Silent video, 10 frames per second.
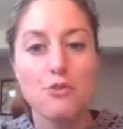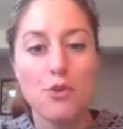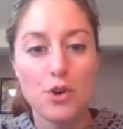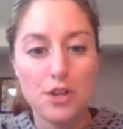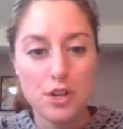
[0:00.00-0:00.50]

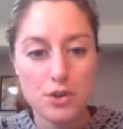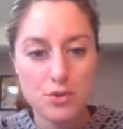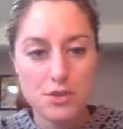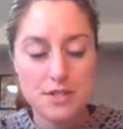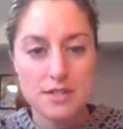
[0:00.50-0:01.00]
for
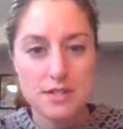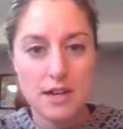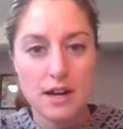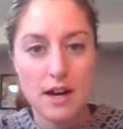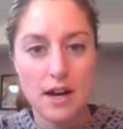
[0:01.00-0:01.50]
use
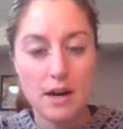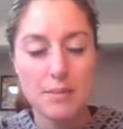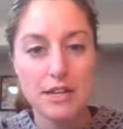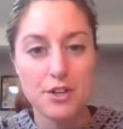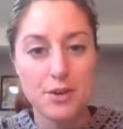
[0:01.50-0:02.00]

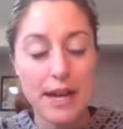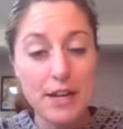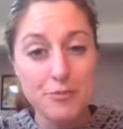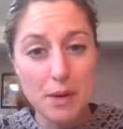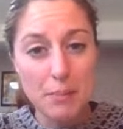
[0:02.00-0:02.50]
um, in
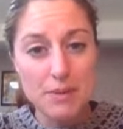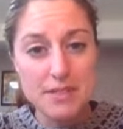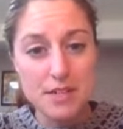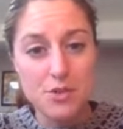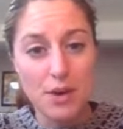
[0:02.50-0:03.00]
creative
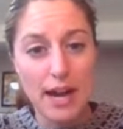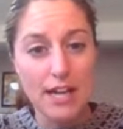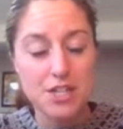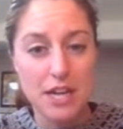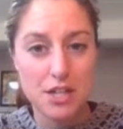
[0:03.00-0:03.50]
purposes or
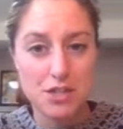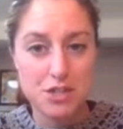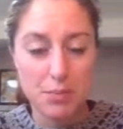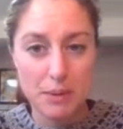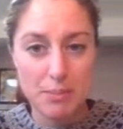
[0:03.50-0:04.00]

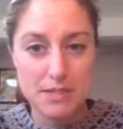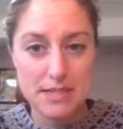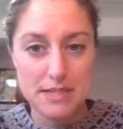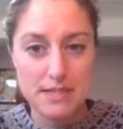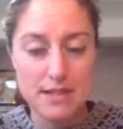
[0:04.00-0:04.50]
educational
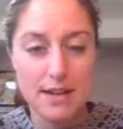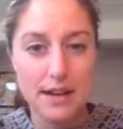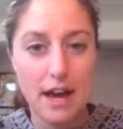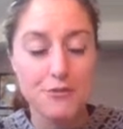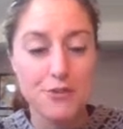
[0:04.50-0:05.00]
purposes,
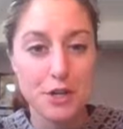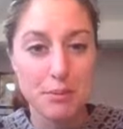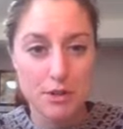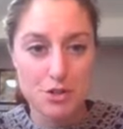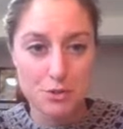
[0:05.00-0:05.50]
not for
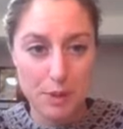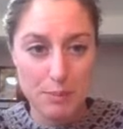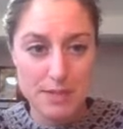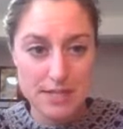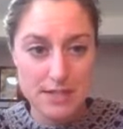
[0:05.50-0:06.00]
commercial
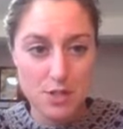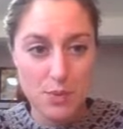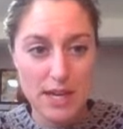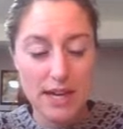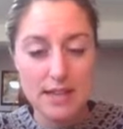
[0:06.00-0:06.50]
purposes.
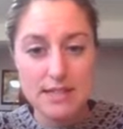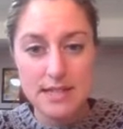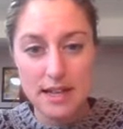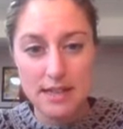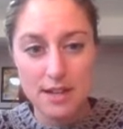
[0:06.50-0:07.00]
So we can't
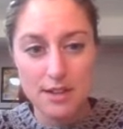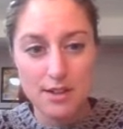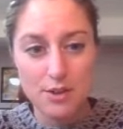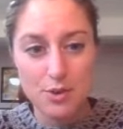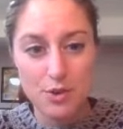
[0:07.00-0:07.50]
sell
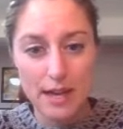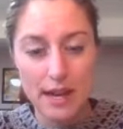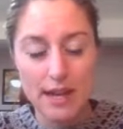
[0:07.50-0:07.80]
anything you,